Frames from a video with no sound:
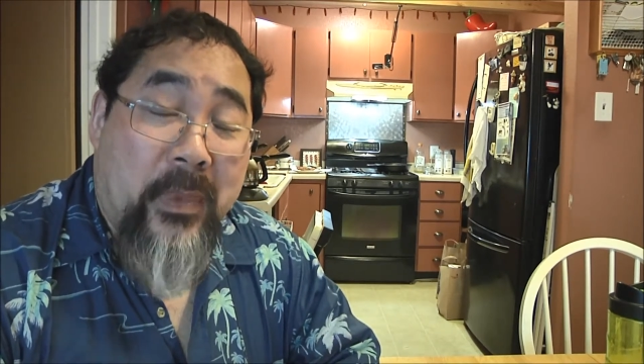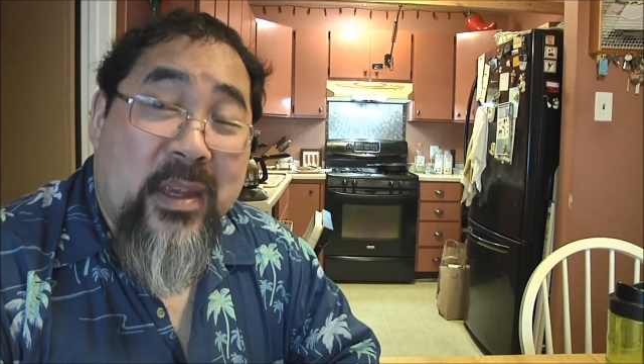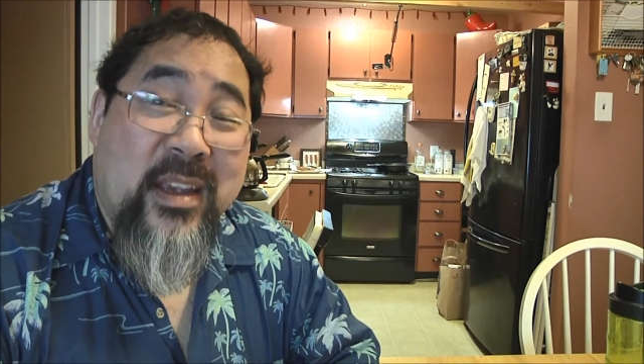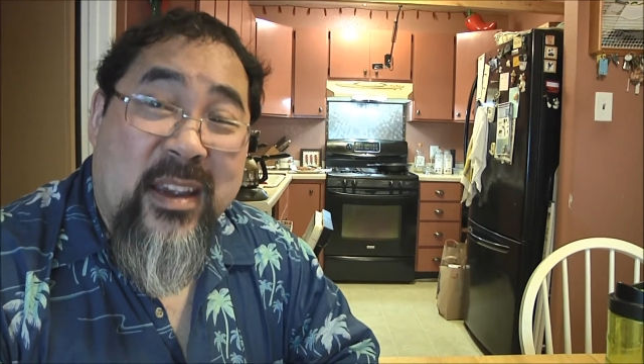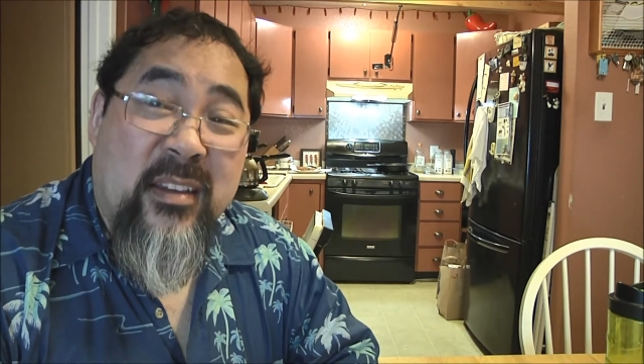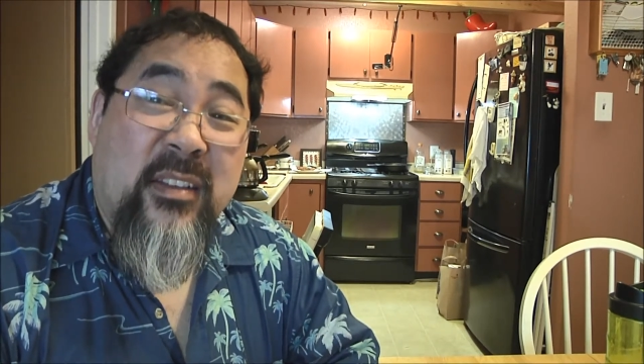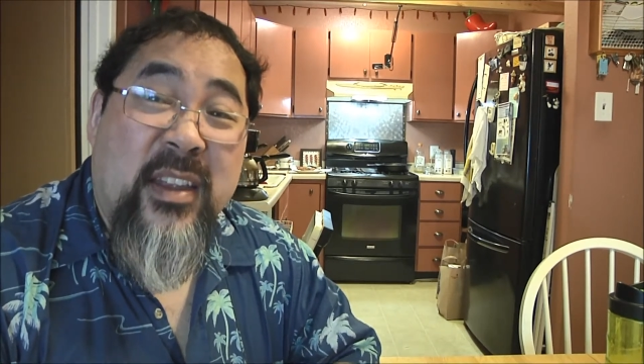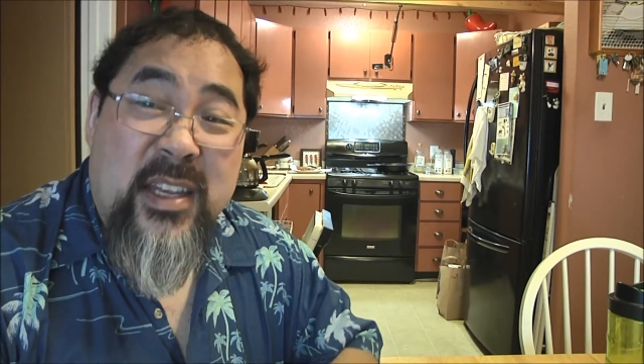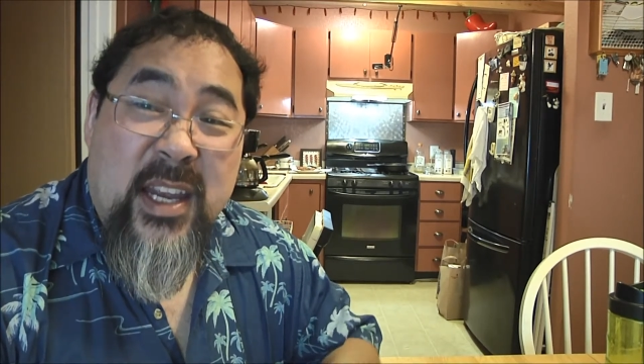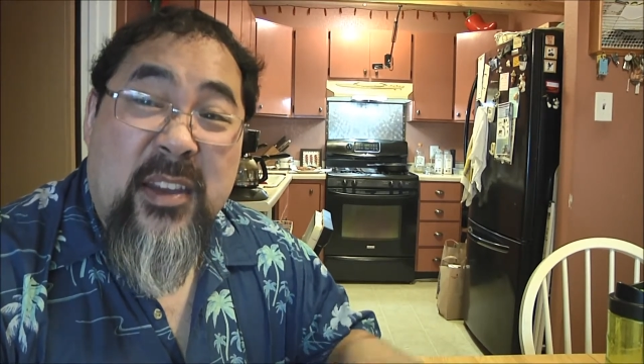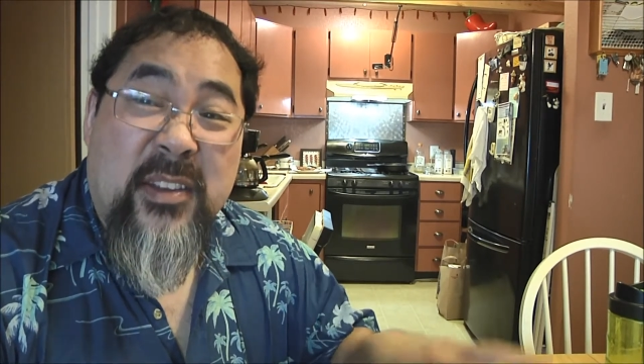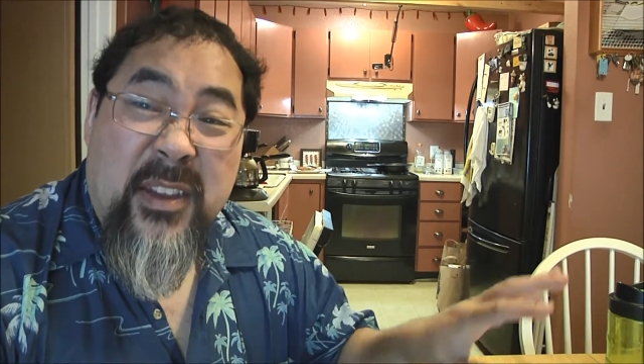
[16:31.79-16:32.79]
to kill the
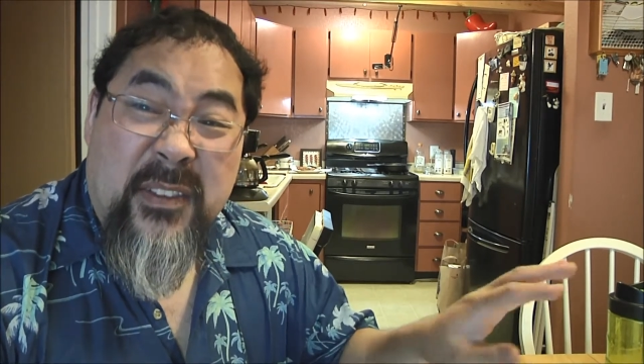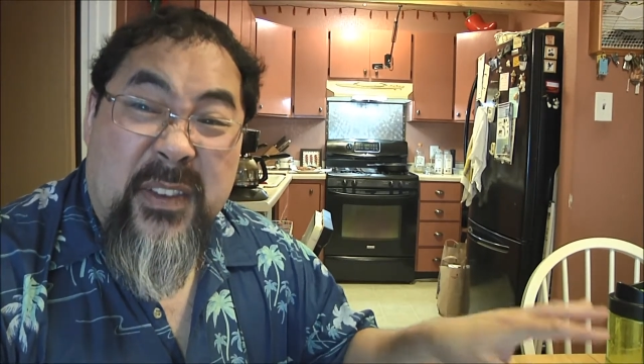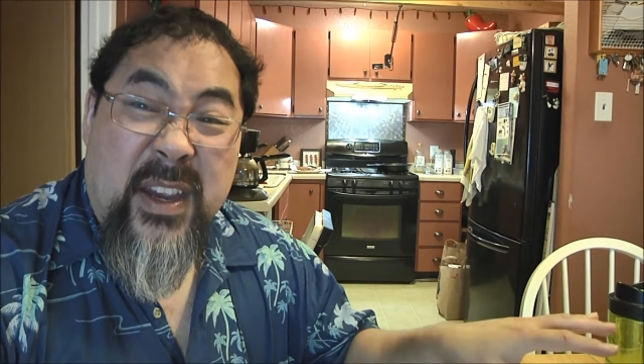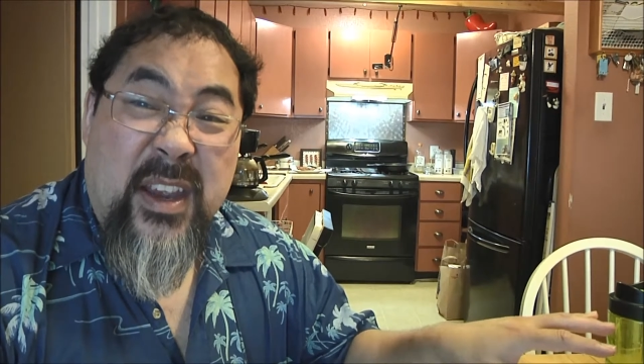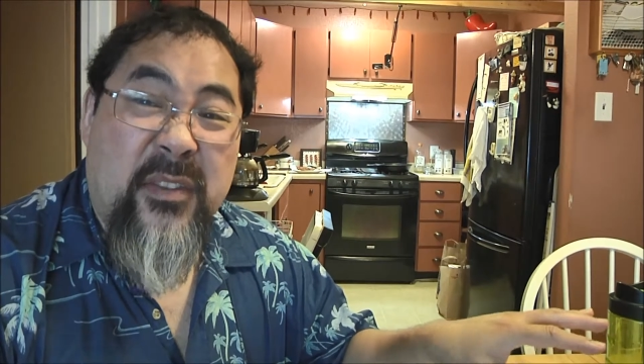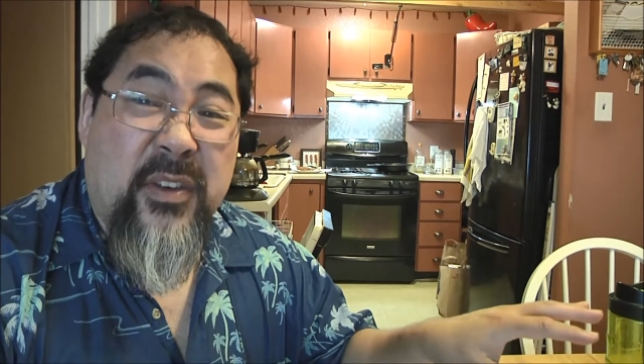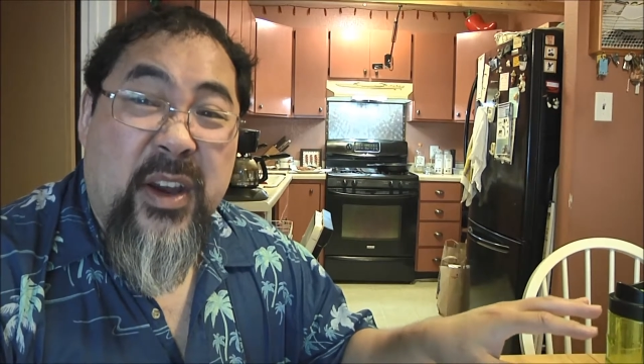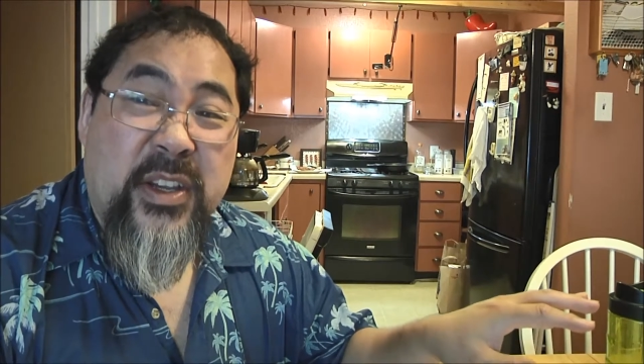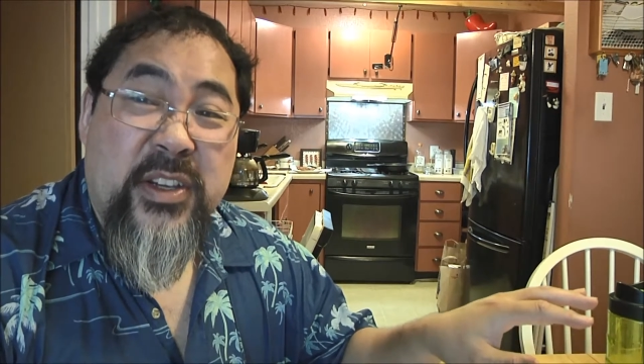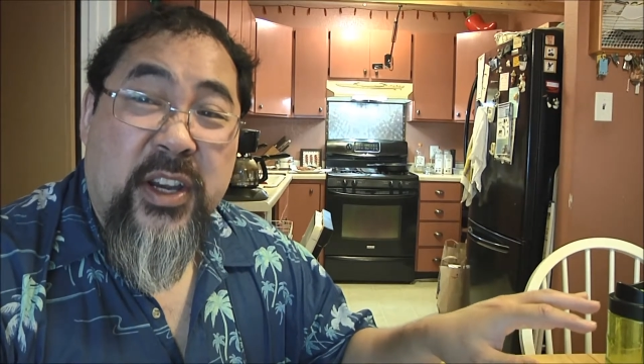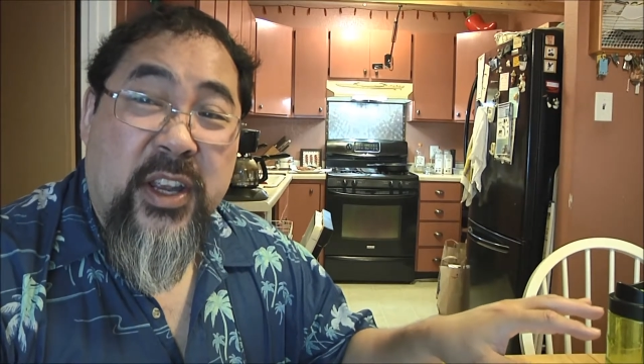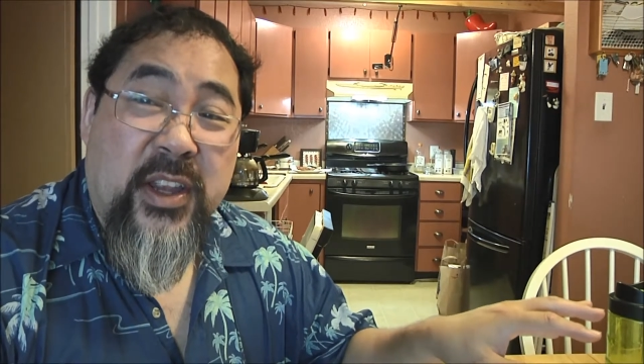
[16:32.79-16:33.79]
taste of the vegan fried
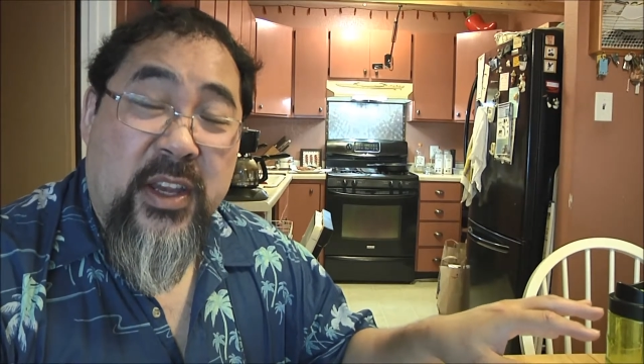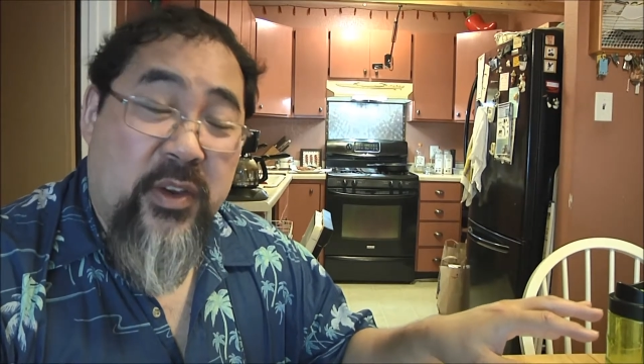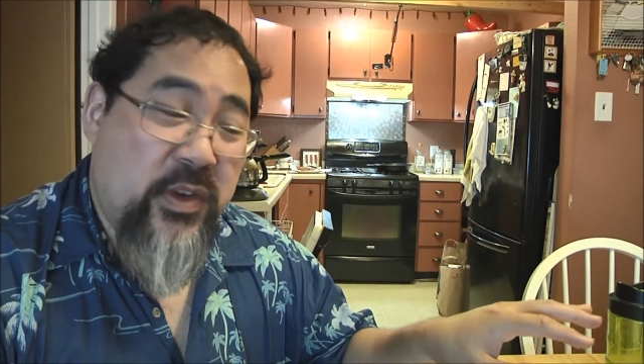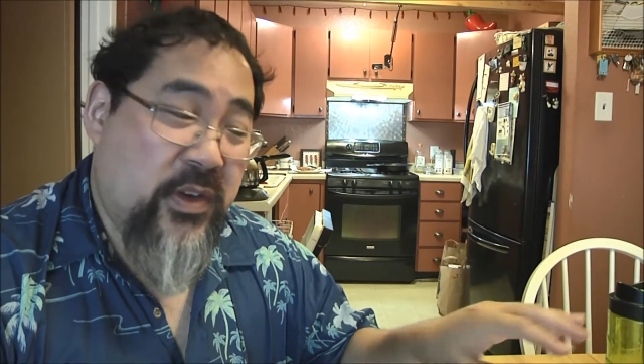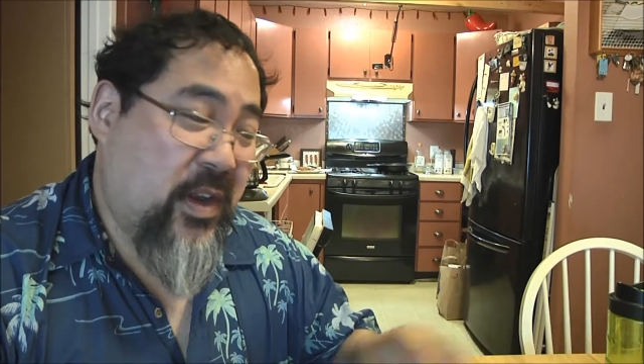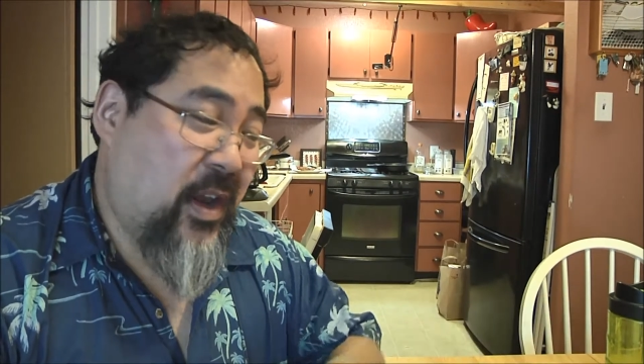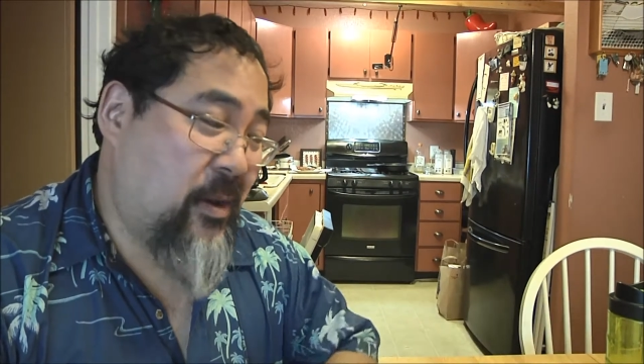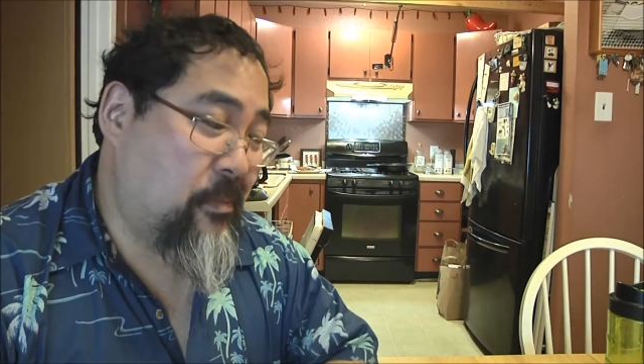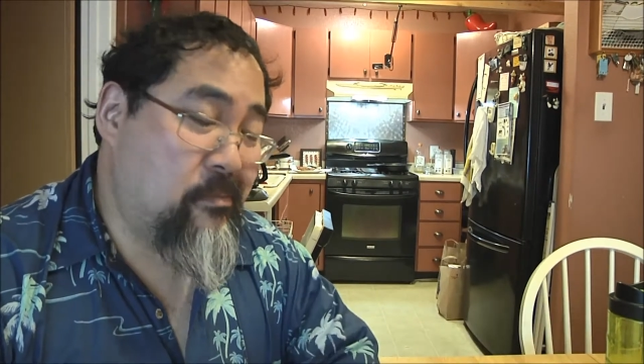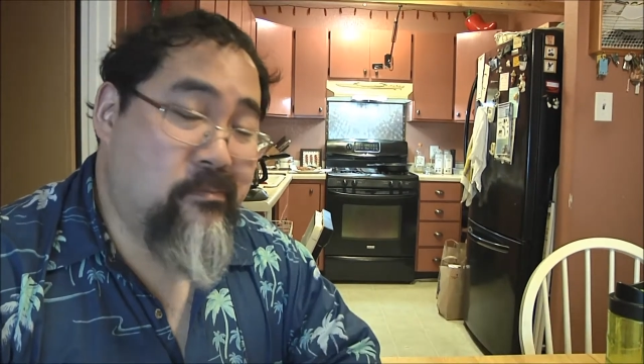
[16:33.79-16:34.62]
chicken that you just had.